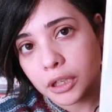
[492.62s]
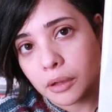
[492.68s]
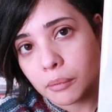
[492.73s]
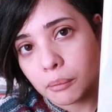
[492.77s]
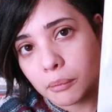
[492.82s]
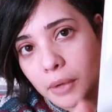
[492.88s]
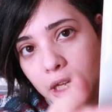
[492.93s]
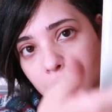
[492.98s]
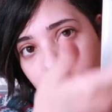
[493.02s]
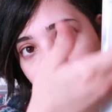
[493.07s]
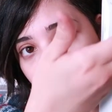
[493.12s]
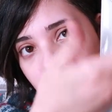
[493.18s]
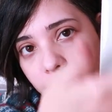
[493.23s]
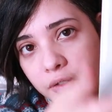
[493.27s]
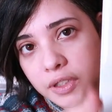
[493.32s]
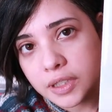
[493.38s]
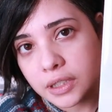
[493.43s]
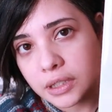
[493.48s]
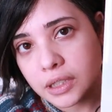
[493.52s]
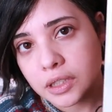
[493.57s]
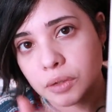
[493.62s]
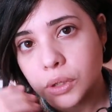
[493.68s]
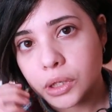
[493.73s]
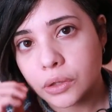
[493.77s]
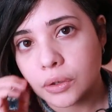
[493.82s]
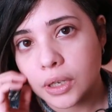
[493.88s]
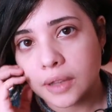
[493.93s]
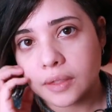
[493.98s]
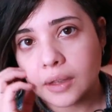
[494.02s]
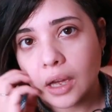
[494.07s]
being made, obviously, that's why
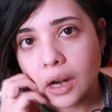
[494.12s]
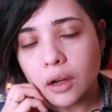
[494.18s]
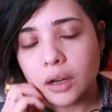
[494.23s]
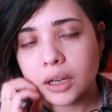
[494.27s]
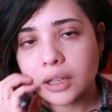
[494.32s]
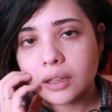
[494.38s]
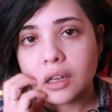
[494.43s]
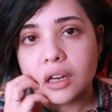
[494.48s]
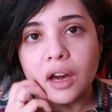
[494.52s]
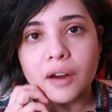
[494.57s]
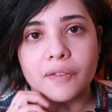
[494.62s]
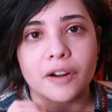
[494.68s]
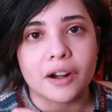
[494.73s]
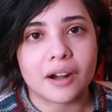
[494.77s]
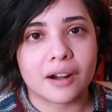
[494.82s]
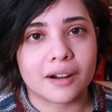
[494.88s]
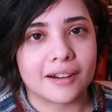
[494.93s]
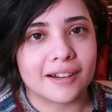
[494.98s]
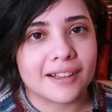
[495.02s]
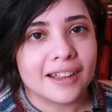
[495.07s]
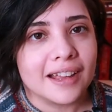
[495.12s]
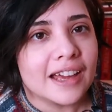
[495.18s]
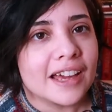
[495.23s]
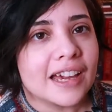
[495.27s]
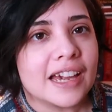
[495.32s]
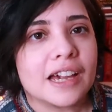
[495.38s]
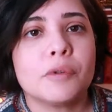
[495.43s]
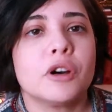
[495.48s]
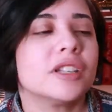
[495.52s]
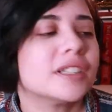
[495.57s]
you get that ugly cover. Well,
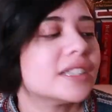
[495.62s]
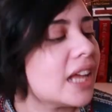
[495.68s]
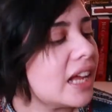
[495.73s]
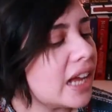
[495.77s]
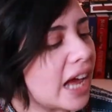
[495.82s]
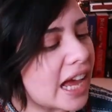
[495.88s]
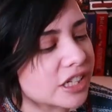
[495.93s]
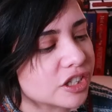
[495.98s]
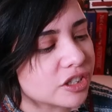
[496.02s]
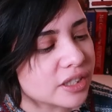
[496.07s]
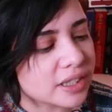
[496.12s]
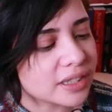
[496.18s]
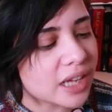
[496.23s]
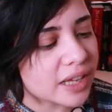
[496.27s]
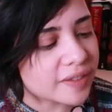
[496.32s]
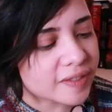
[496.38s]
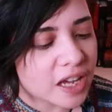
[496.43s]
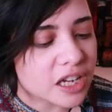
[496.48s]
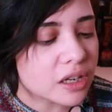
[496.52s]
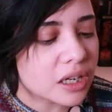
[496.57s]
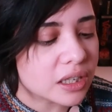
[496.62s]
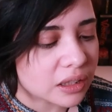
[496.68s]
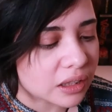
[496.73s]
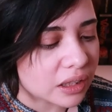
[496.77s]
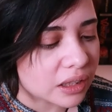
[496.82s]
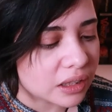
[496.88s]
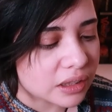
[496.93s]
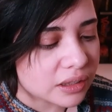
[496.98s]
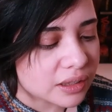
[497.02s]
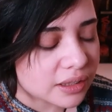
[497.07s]
it's not that
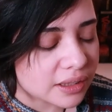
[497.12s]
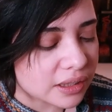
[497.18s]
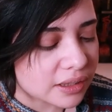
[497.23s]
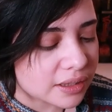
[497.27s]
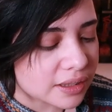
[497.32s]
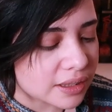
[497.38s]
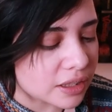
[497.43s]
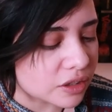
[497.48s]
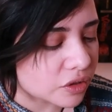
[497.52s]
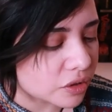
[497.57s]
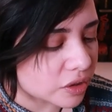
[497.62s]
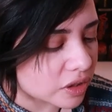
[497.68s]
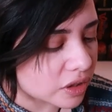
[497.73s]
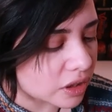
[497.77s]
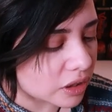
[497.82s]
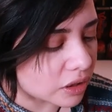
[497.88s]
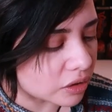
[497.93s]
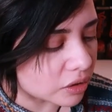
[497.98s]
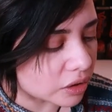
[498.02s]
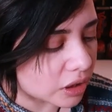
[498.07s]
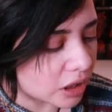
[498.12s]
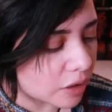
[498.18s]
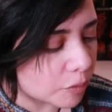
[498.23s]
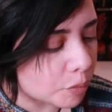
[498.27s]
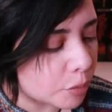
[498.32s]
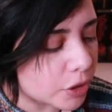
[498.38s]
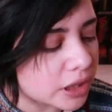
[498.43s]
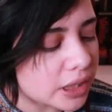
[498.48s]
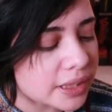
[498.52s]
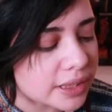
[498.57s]
ugly. It's interesting
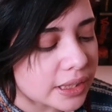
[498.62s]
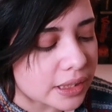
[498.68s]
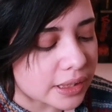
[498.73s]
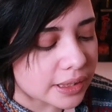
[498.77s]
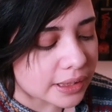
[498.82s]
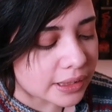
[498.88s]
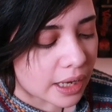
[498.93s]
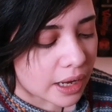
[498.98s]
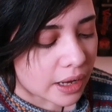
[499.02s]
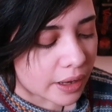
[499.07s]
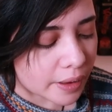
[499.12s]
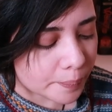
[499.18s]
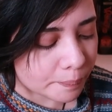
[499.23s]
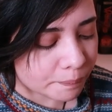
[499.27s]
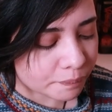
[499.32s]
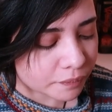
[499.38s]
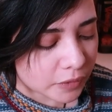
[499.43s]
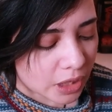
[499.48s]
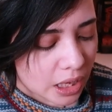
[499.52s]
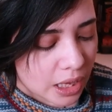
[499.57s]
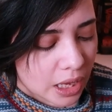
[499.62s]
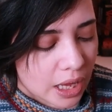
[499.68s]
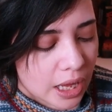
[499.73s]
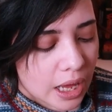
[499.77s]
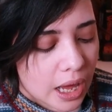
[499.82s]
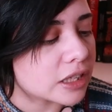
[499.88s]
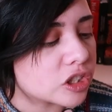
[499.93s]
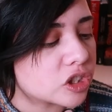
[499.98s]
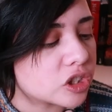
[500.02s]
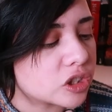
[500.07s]
looking. But this is a
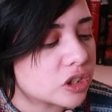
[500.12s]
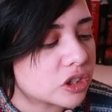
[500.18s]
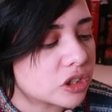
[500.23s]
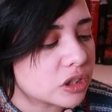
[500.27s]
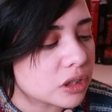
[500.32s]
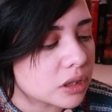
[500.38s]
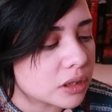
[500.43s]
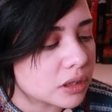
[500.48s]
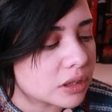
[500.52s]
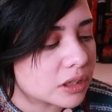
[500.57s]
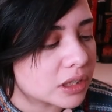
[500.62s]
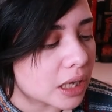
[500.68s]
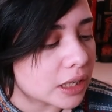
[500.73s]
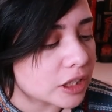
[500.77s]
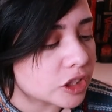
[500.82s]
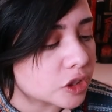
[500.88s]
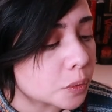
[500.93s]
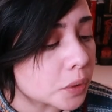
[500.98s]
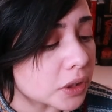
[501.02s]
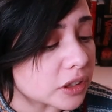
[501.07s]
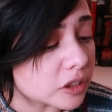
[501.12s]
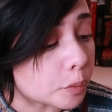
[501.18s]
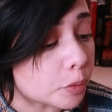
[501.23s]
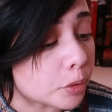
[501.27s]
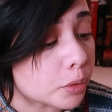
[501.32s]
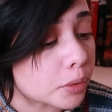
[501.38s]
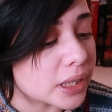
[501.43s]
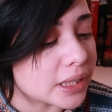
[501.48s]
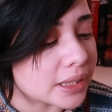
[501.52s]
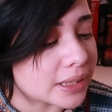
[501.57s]
Jesuit
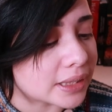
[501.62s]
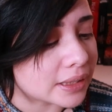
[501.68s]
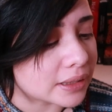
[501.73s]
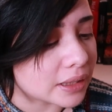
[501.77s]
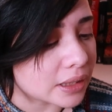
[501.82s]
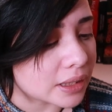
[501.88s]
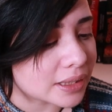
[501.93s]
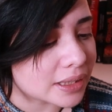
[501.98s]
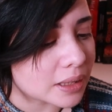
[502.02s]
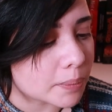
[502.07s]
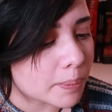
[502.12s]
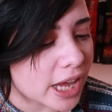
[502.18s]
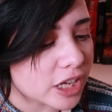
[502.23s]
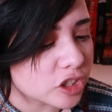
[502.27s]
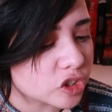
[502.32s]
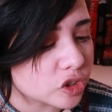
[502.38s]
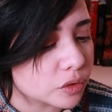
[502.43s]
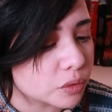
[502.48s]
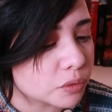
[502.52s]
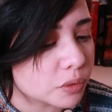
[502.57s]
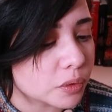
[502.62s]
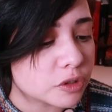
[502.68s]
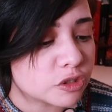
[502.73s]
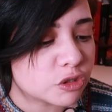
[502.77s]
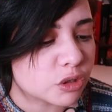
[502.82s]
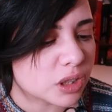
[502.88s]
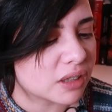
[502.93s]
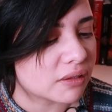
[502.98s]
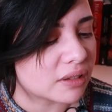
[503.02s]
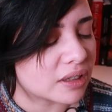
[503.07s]
priest, Sebastian
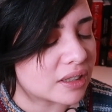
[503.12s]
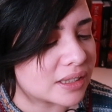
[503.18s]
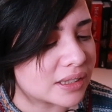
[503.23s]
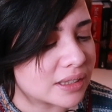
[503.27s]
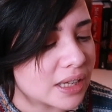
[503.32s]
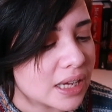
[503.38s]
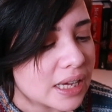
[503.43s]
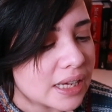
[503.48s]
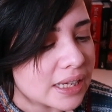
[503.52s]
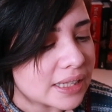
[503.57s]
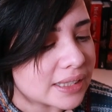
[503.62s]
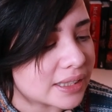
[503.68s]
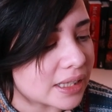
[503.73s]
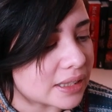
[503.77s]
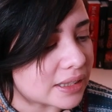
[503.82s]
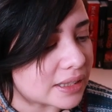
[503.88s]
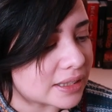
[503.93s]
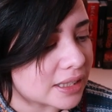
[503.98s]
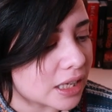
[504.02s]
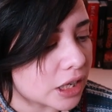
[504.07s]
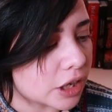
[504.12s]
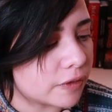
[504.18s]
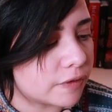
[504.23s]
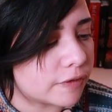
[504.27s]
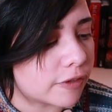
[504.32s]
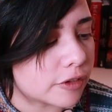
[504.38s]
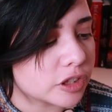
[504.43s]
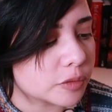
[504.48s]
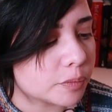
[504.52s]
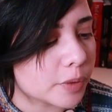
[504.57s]
Rodriguez, set sail
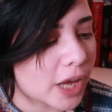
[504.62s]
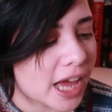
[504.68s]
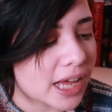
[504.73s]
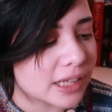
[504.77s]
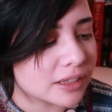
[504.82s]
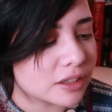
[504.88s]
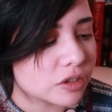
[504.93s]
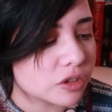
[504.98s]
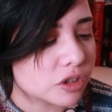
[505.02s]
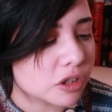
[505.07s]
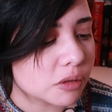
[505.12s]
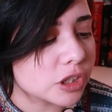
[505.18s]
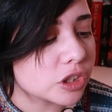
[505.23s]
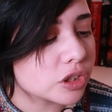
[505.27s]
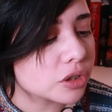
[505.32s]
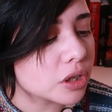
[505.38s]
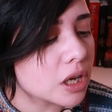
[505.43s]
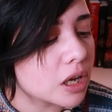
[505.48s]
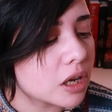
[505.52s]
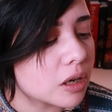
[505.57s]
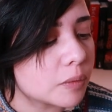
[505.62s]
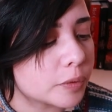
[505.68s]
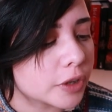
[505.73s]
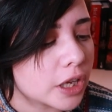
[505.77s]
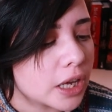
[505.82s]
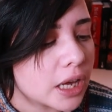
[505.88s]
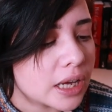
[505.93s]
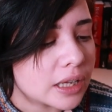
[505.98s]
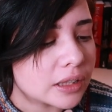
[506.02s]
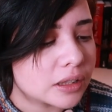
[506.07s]
for Japan, determined to help
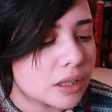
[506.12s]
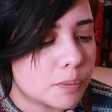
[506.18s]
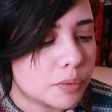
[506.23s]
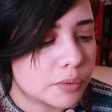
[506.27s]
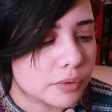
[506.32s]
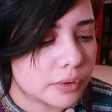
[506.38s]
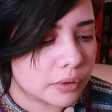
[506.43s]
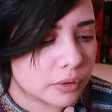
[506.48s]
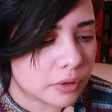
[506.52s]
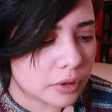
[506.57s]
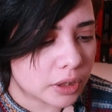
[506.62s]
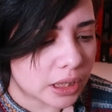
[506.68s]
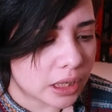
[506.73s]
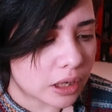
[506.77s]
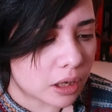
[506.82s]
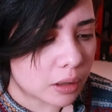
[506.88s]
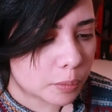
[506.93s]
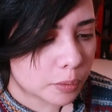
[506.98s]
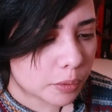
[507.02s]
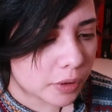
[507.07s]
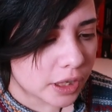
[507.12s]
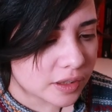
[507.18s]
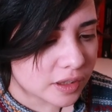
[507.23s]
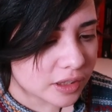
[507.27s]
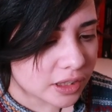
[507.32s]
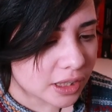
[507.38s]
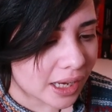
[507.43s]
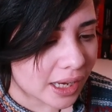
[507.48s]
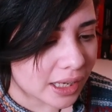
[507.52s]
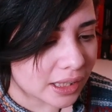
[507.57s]
the brutally
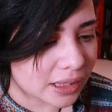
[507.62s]
oppressed